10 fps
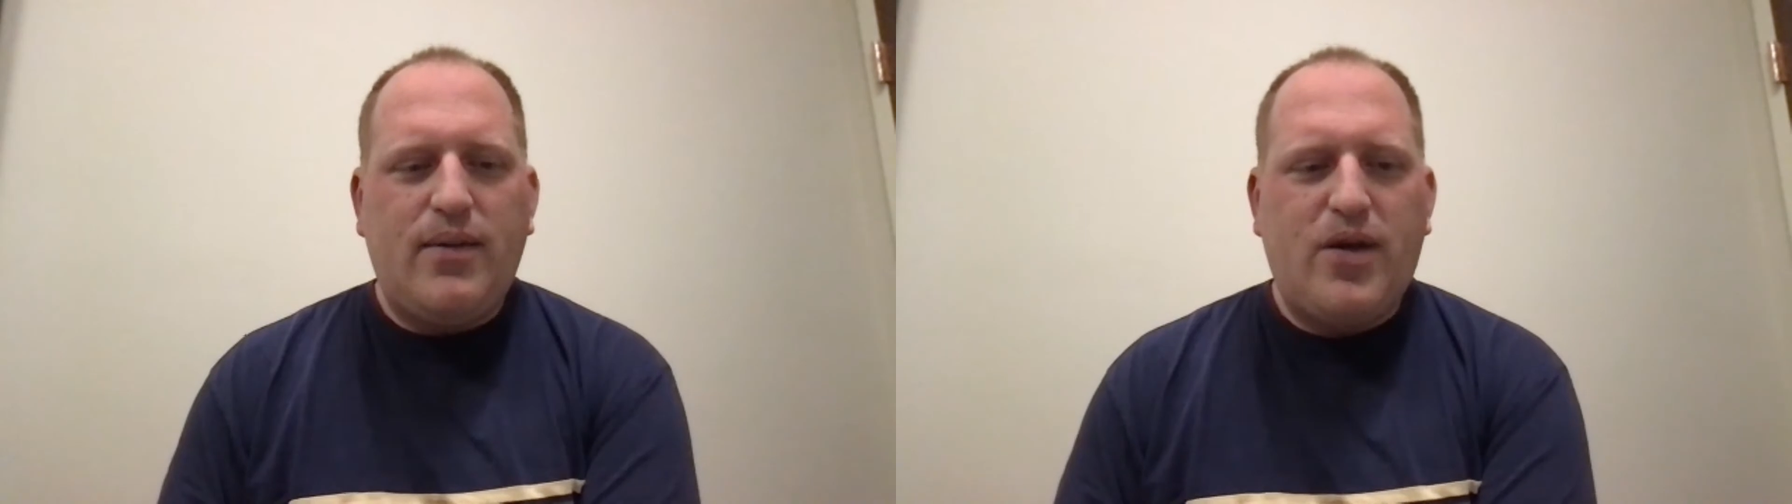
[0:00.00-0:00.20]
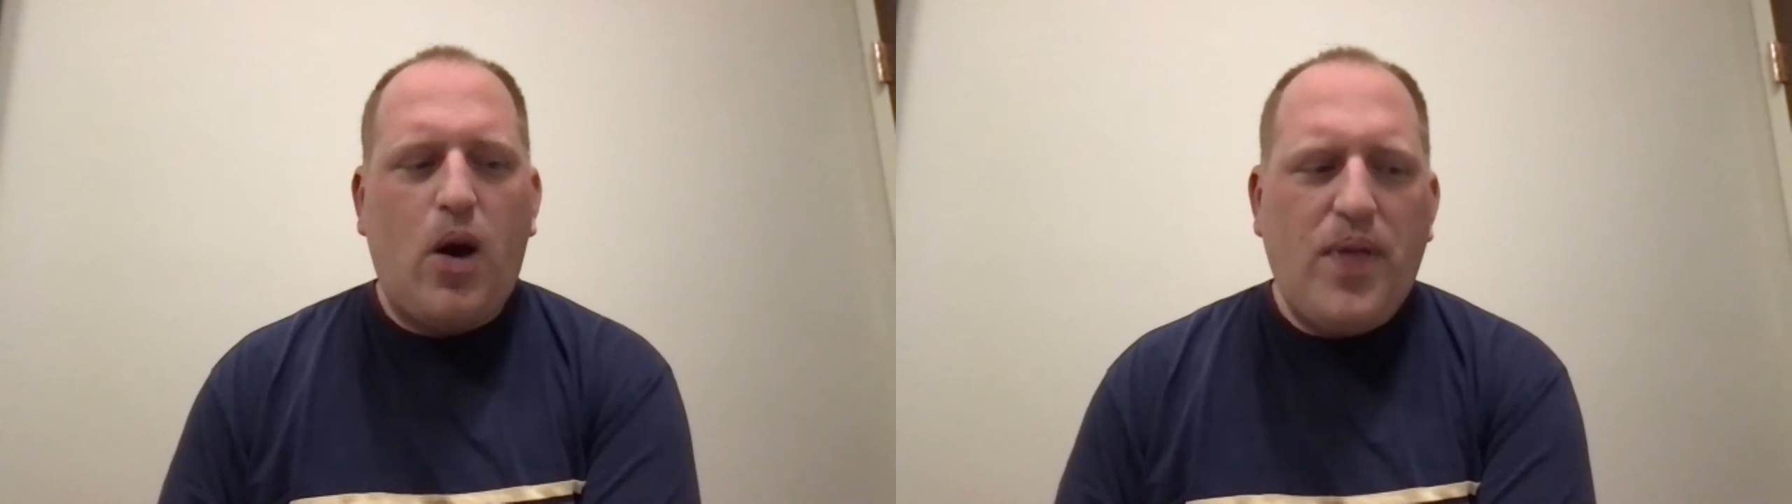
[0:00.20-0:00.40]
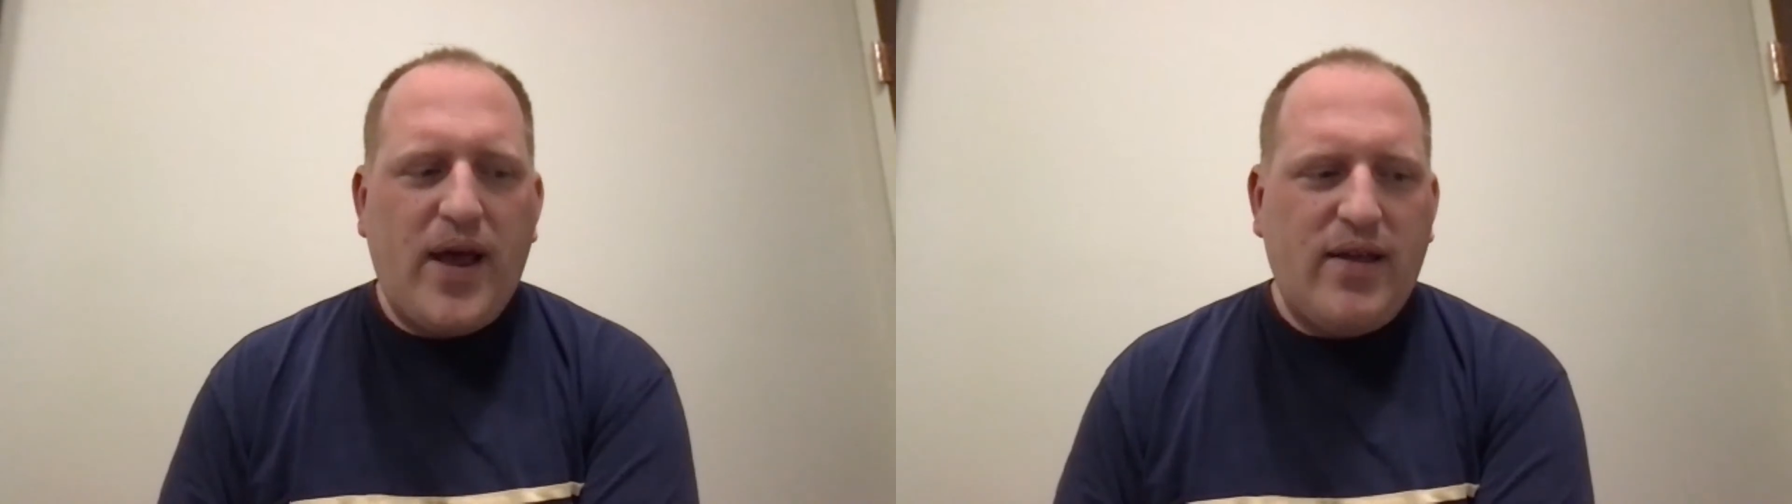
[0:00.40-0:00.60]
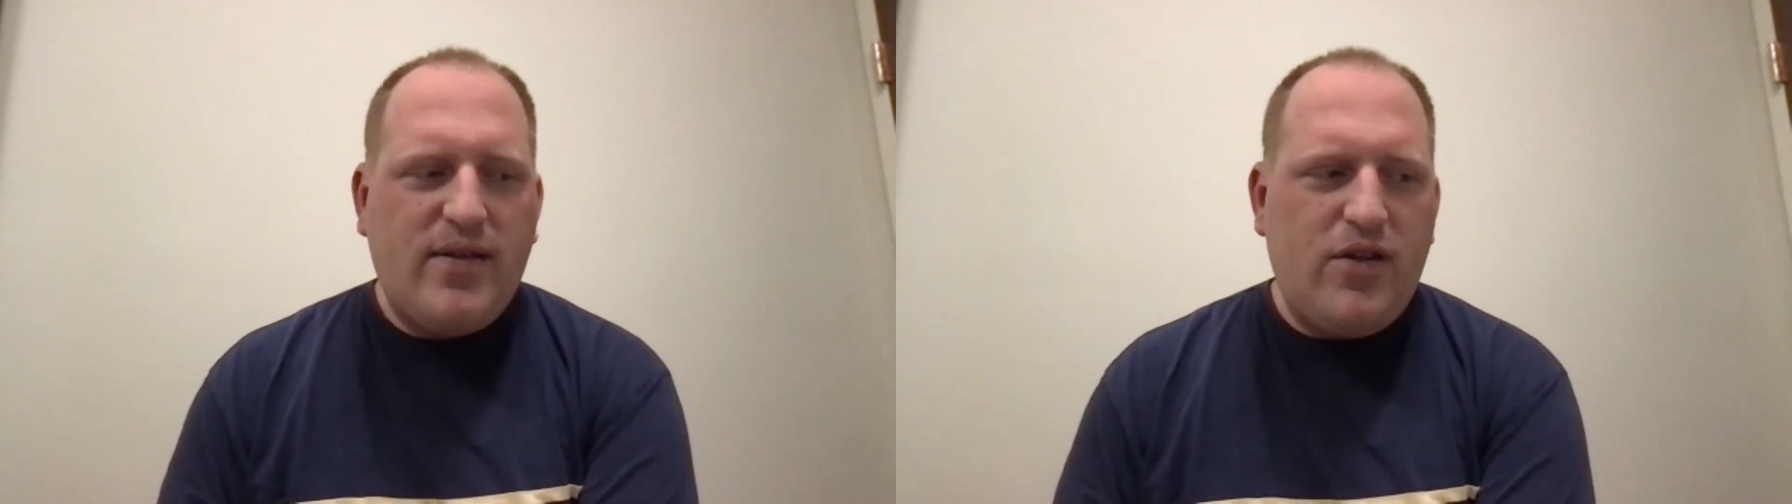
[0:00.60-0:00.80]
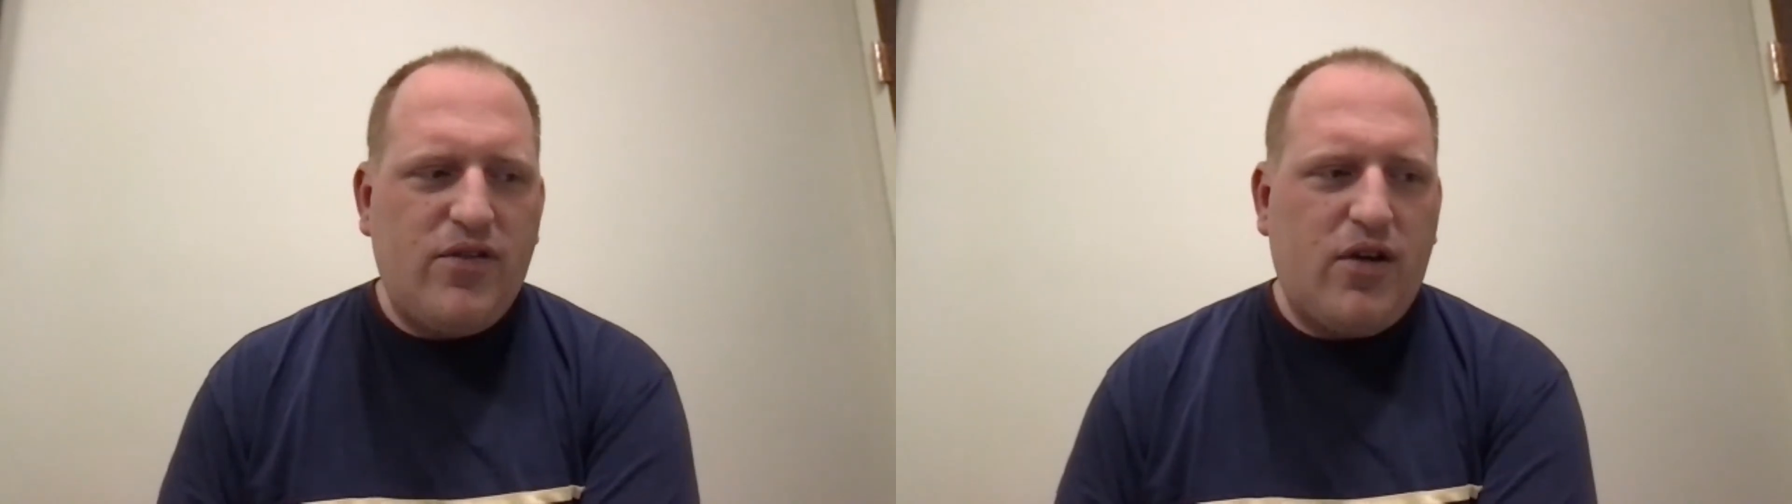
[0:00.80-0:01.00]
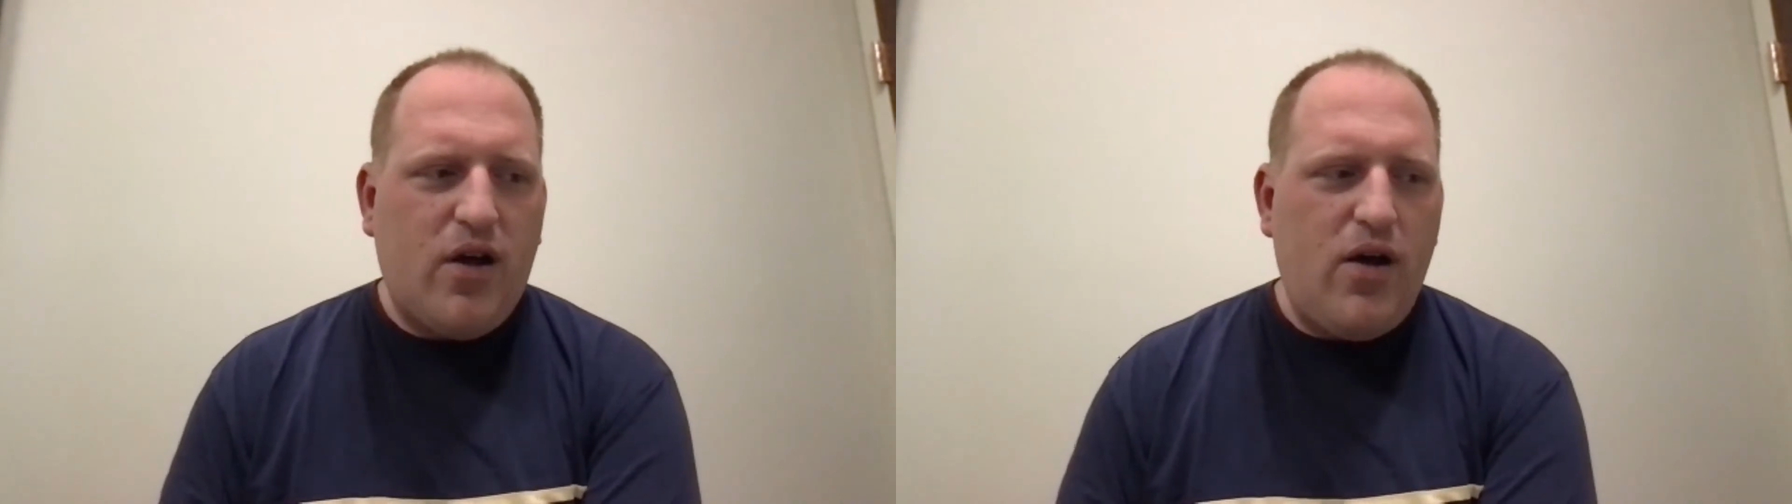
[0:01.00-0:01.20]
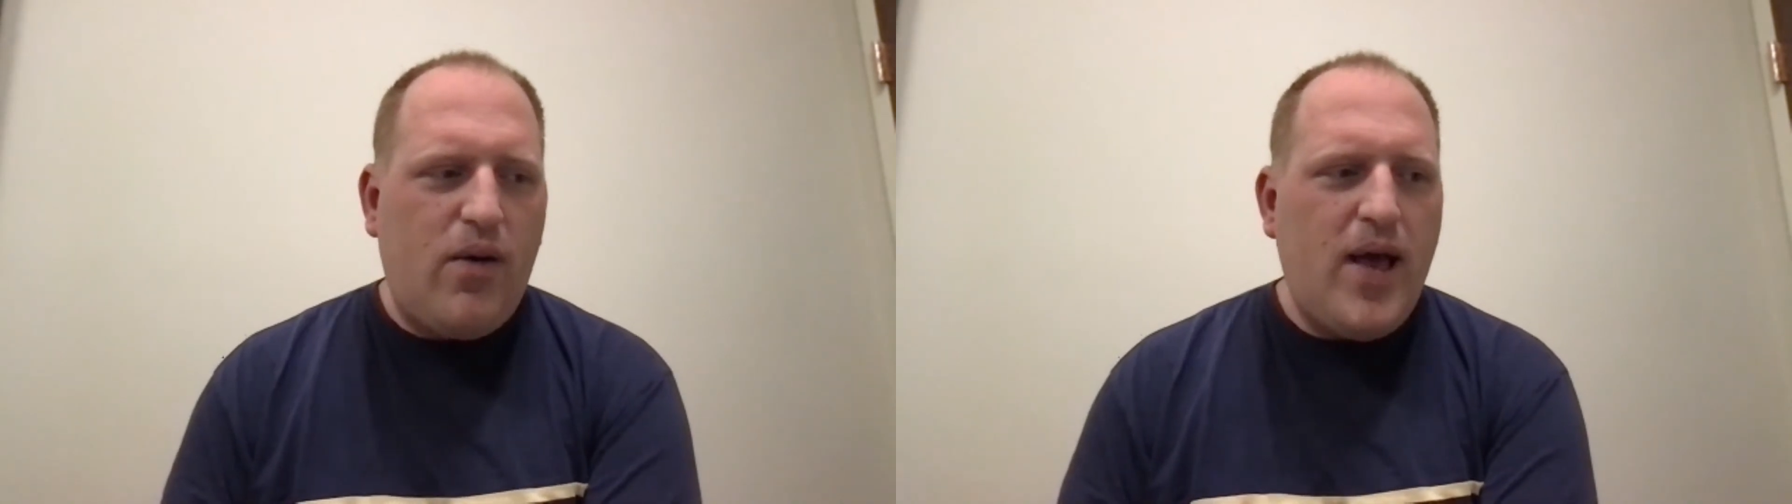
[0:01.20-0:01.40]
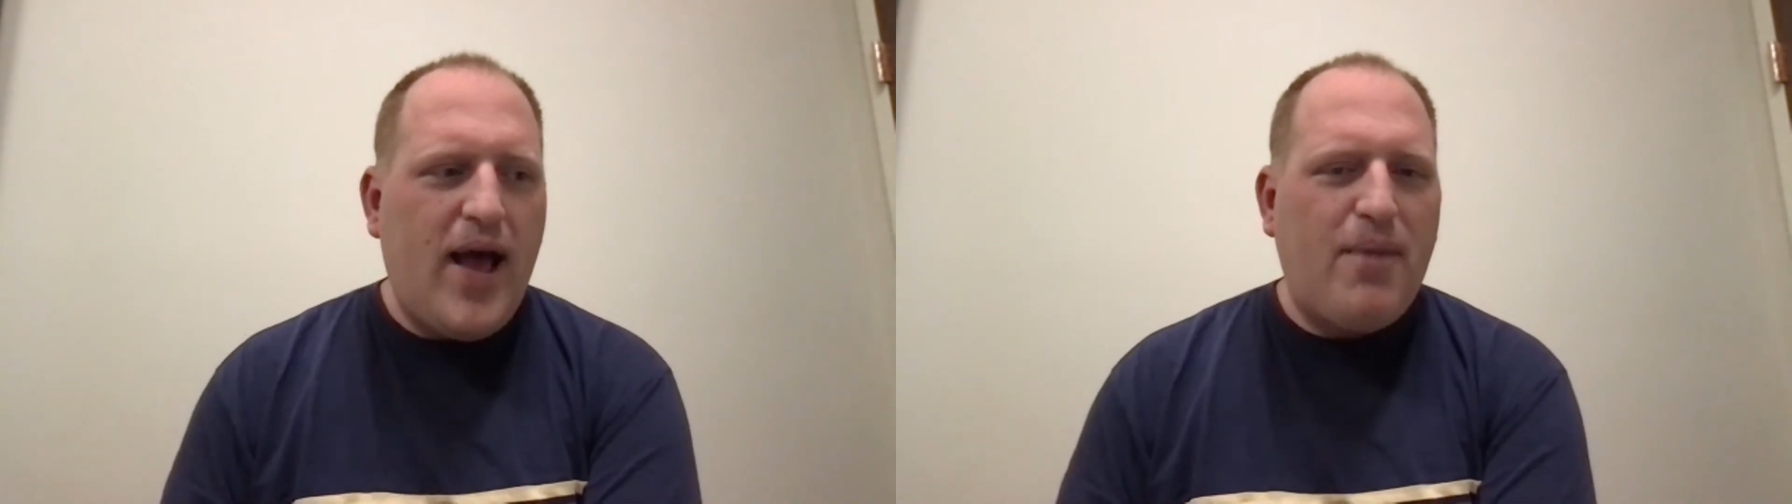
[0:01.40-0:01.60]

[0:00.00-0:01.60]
I hope that continues to grow.